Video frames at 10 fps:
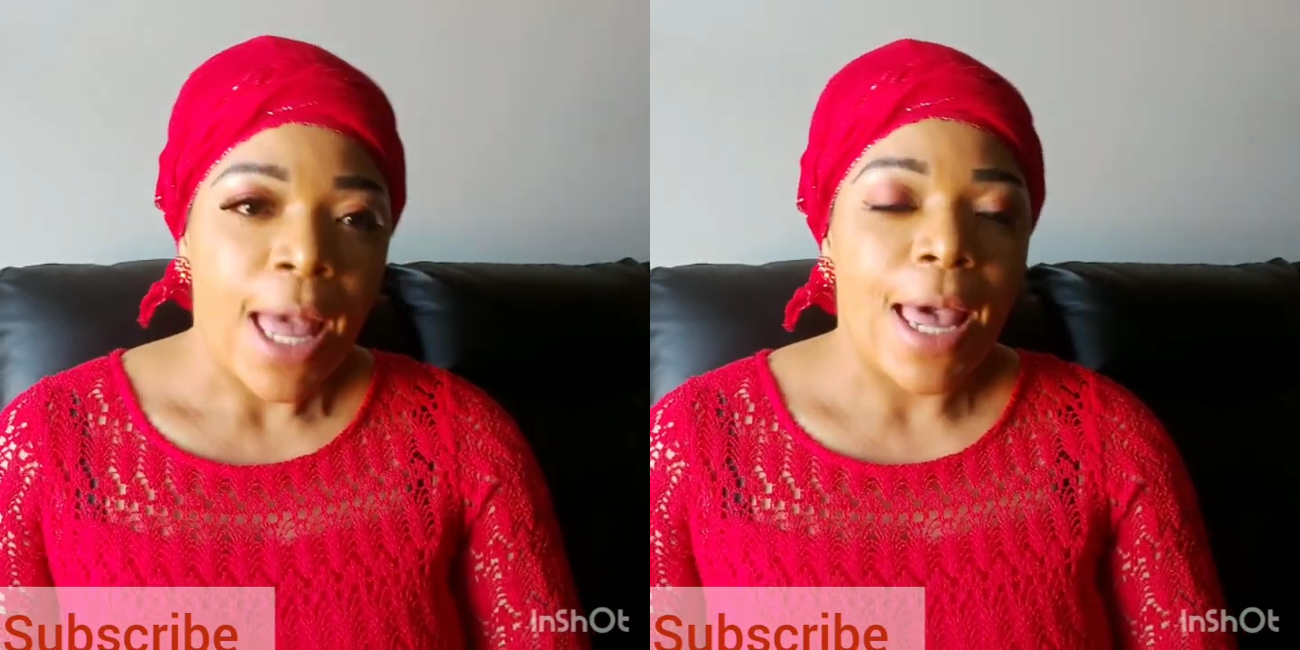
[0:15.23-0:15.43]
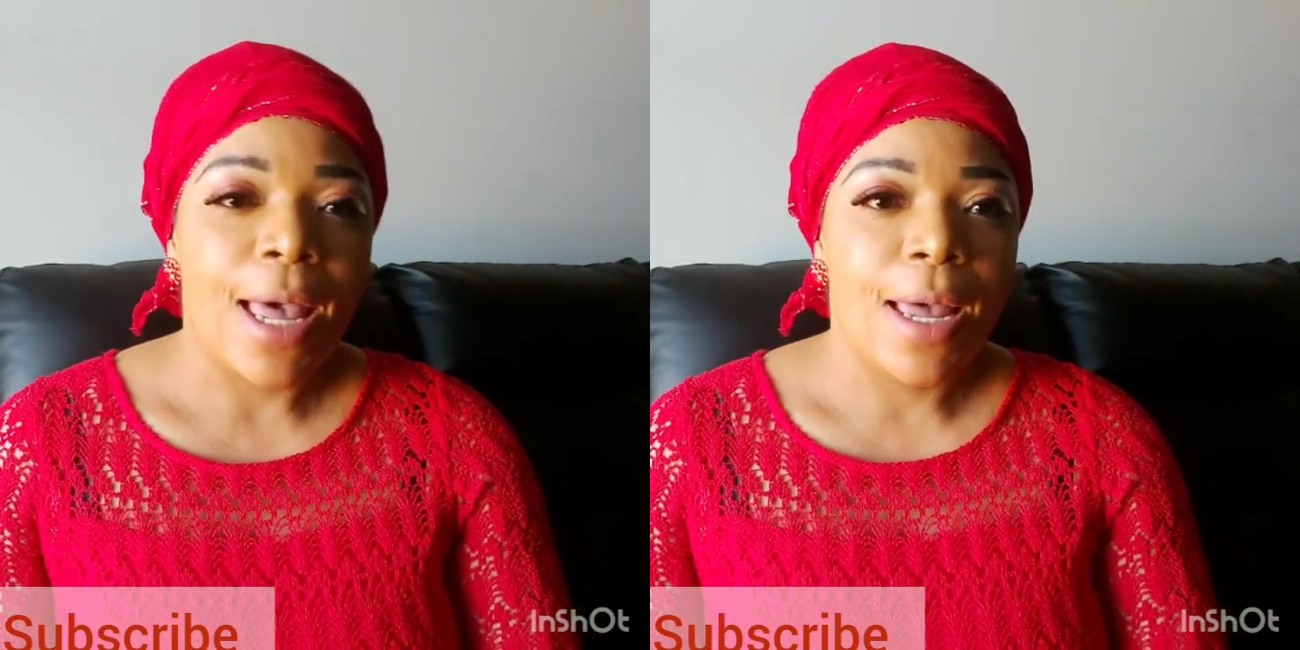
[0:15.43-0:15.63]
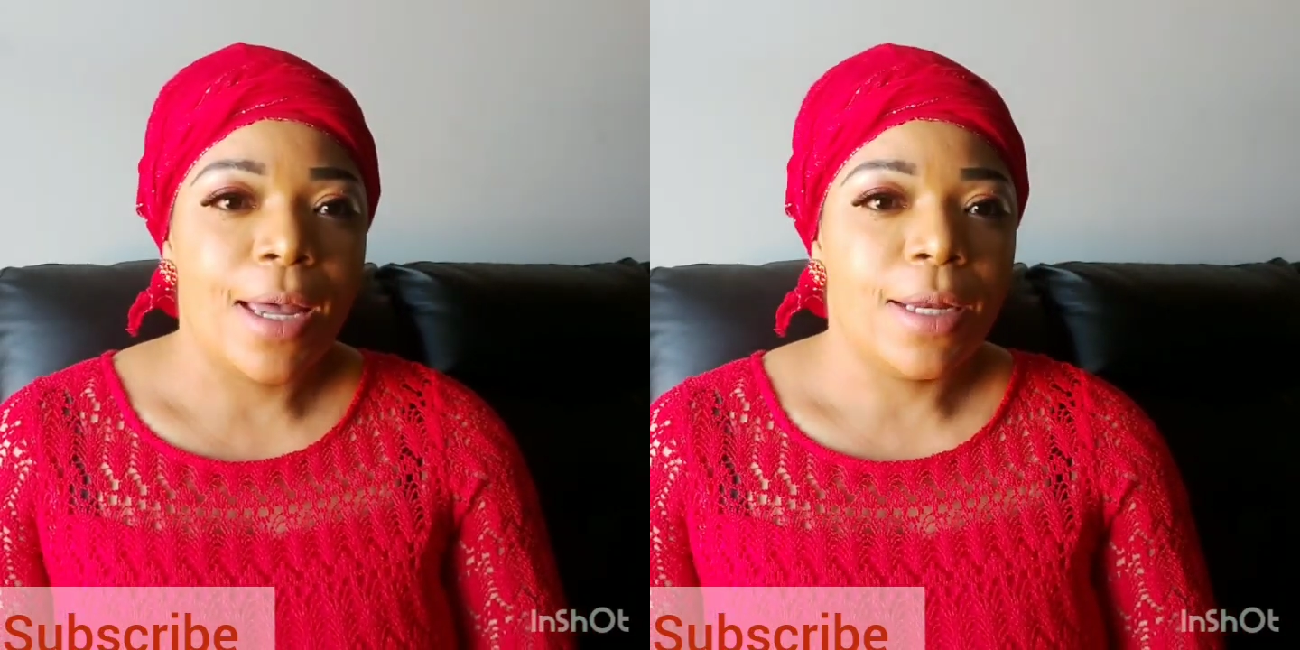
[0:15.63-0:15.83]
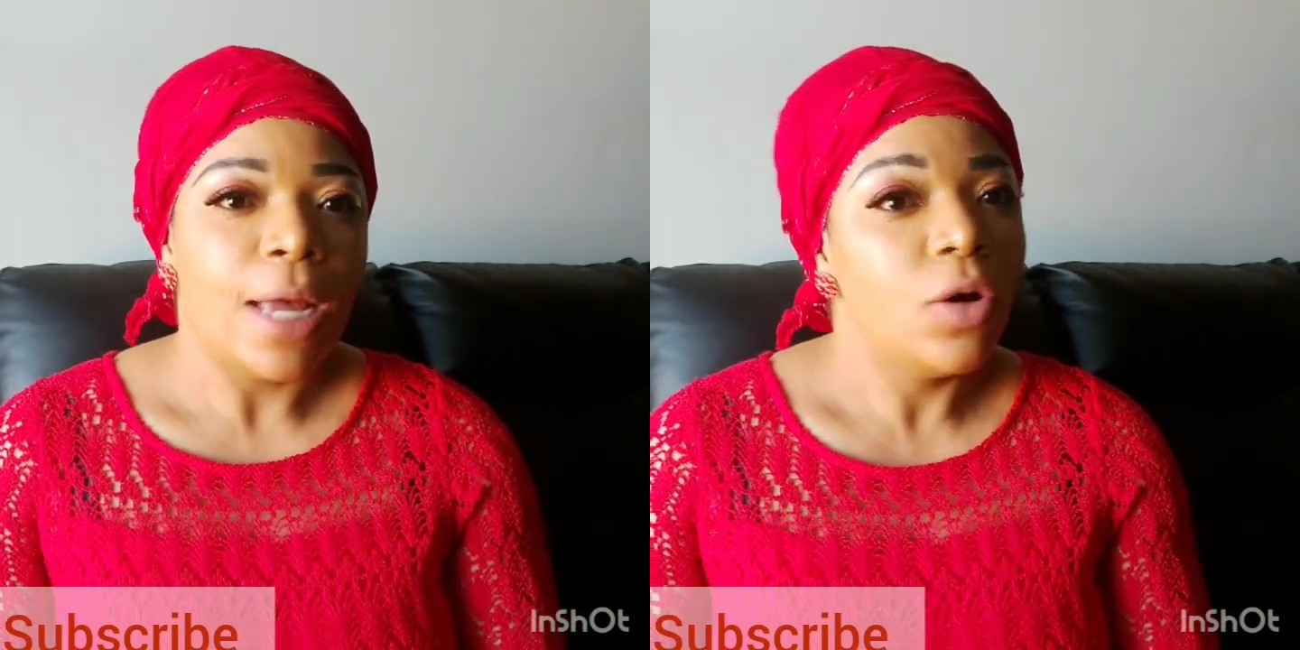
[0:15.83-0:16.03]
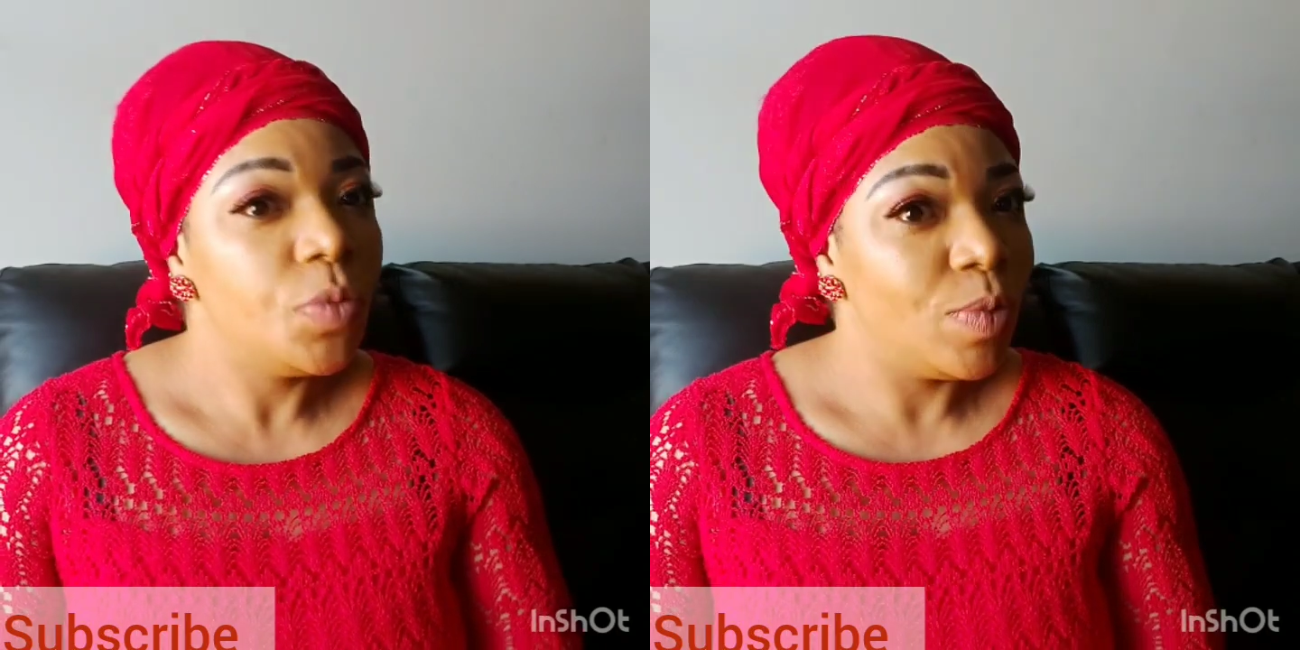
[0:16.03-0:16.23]
and I
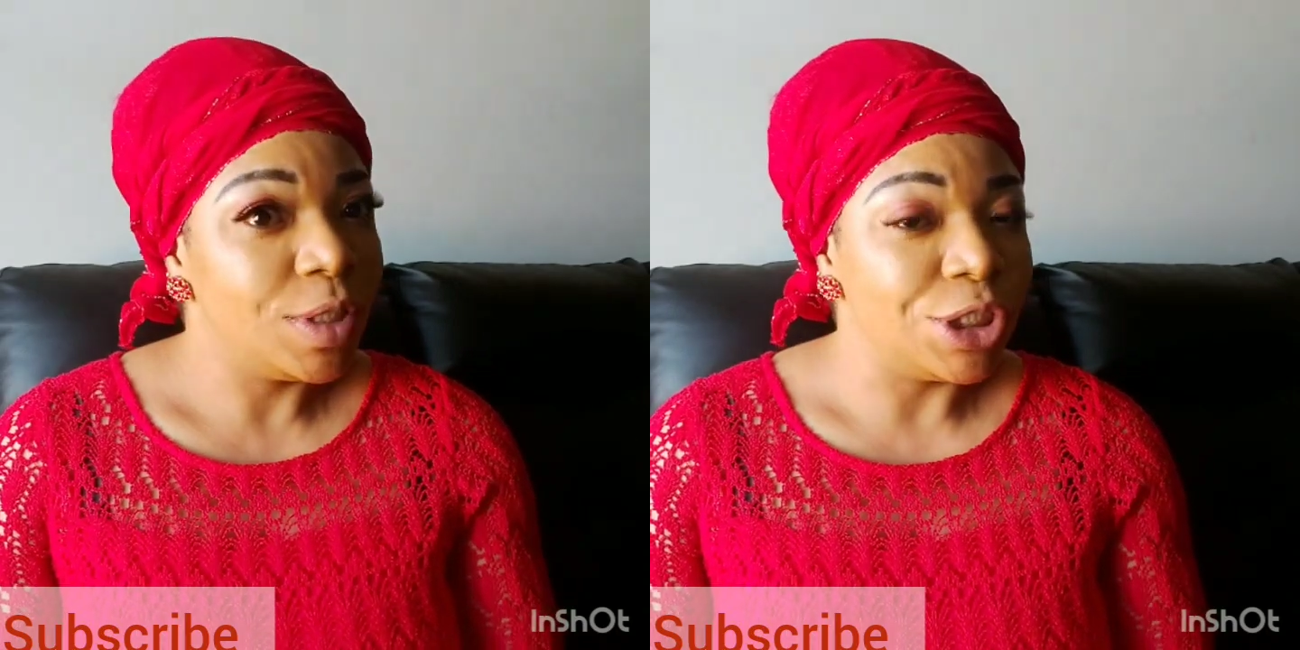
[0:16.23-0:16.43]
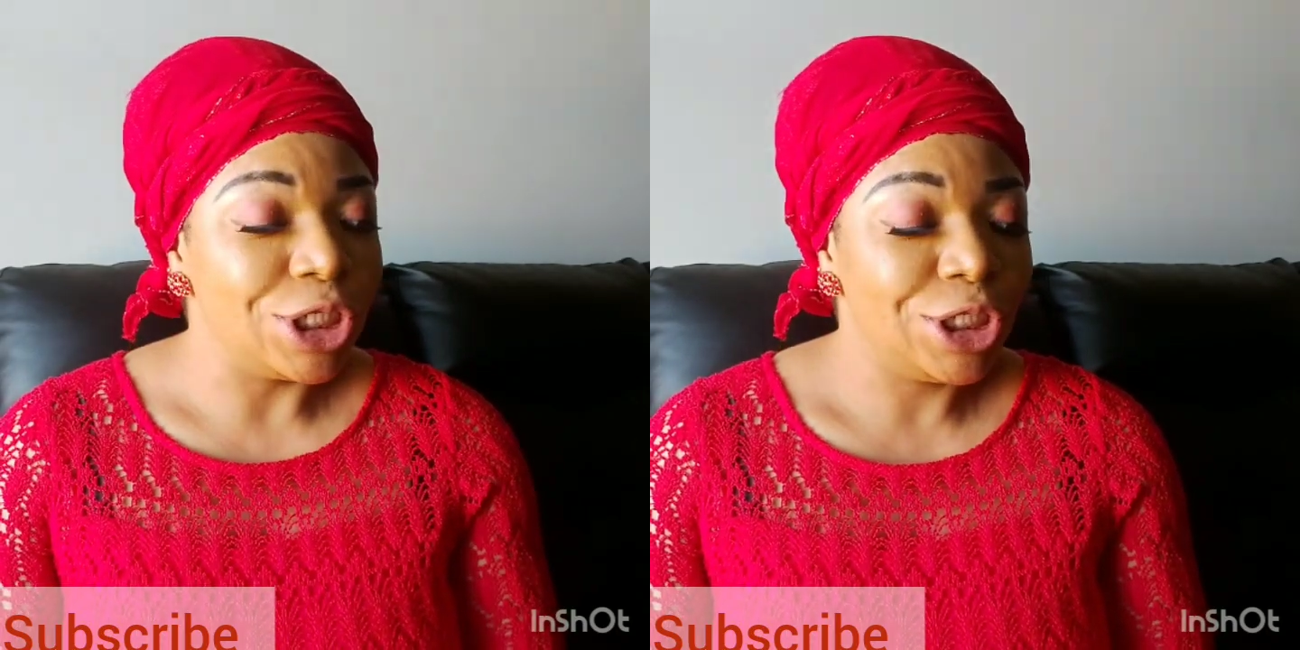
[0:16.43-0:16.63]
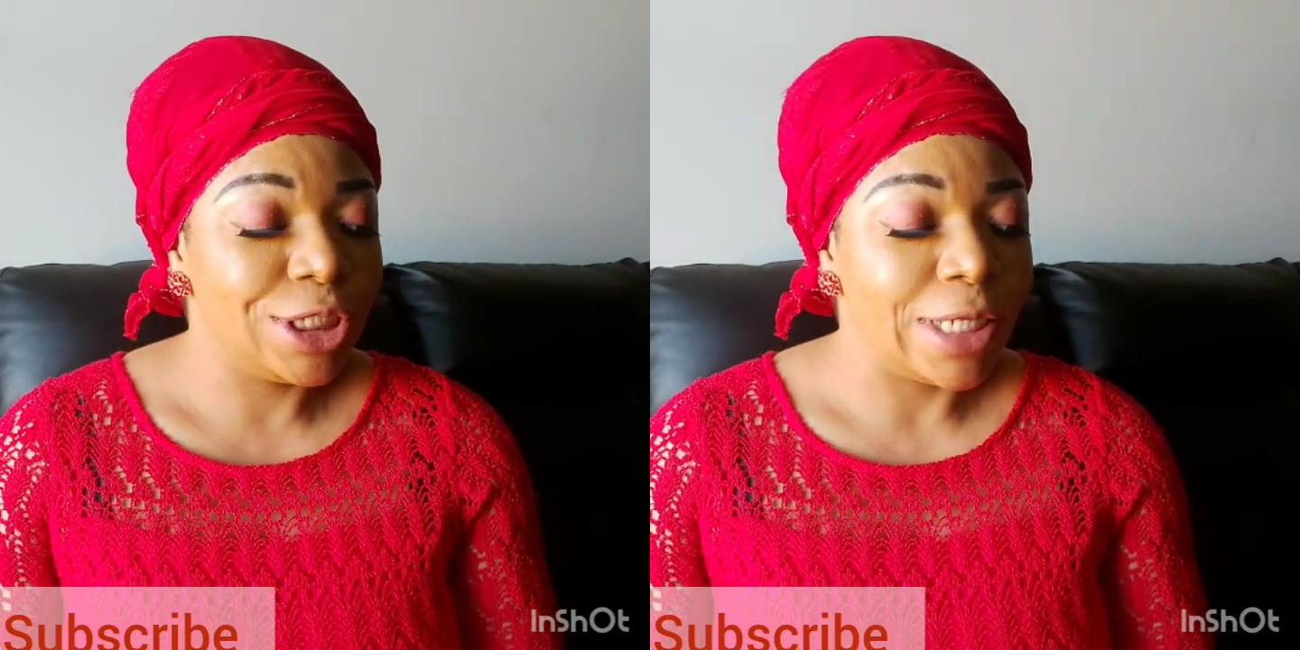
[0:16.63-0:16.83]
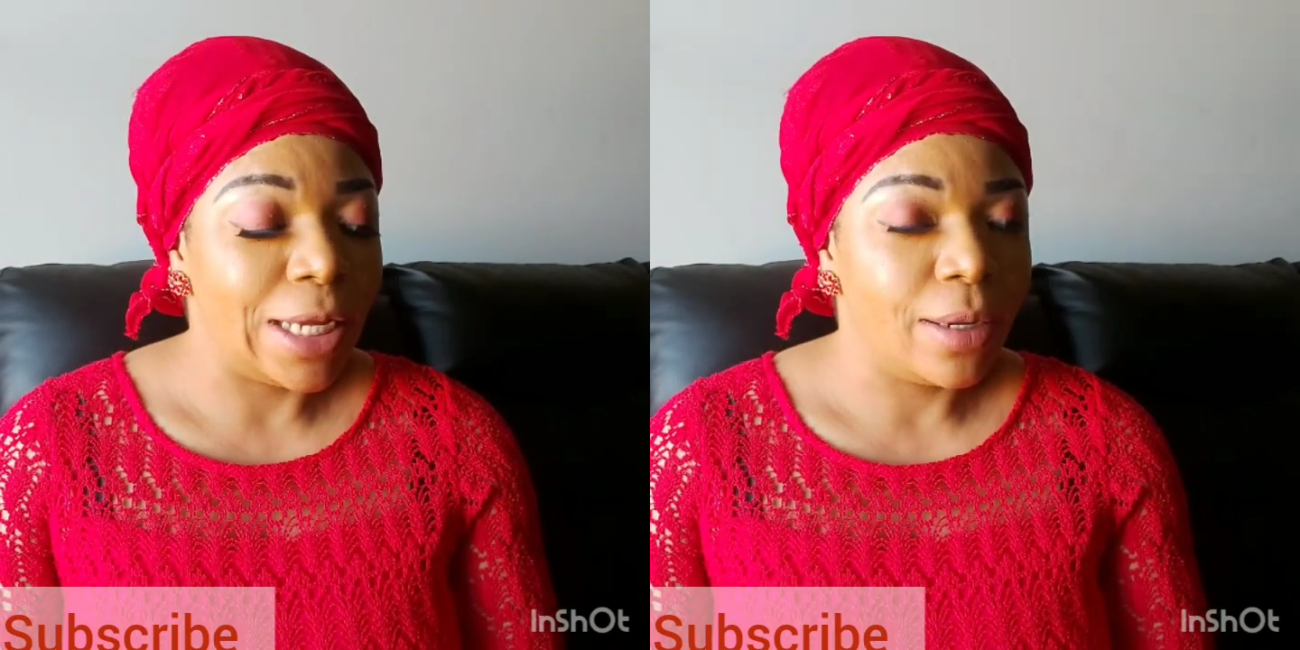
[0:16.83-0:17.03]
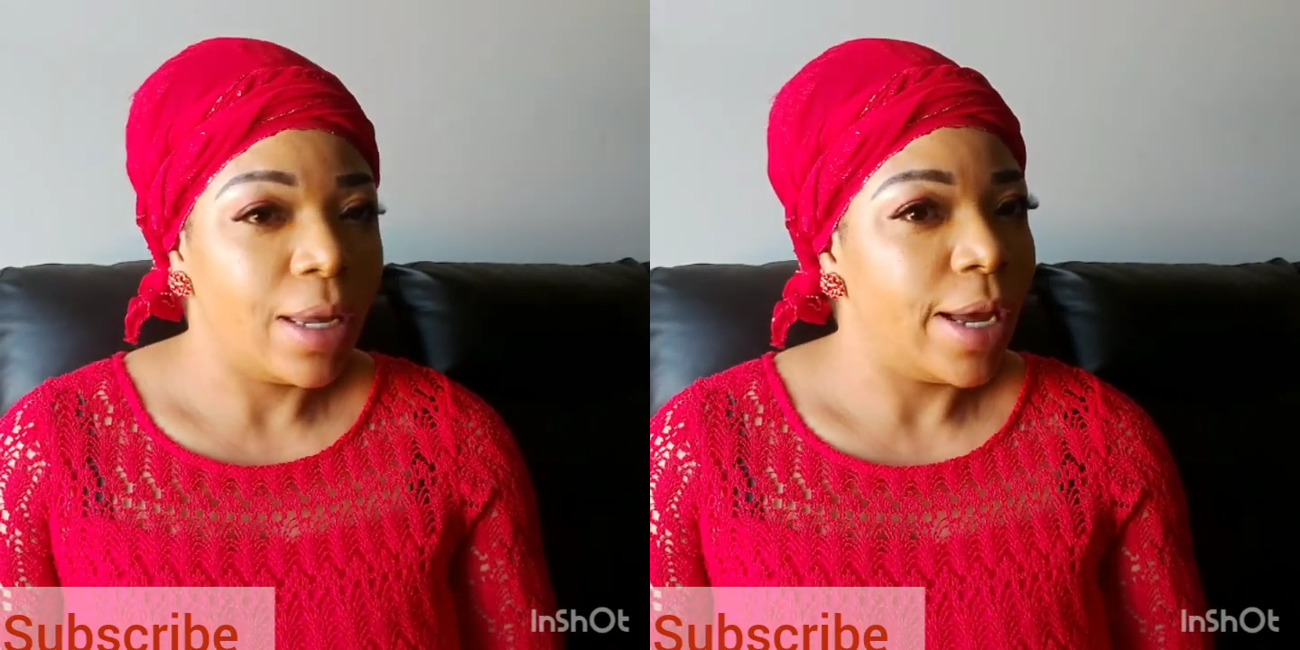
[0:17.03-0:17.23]
hope you went to church today.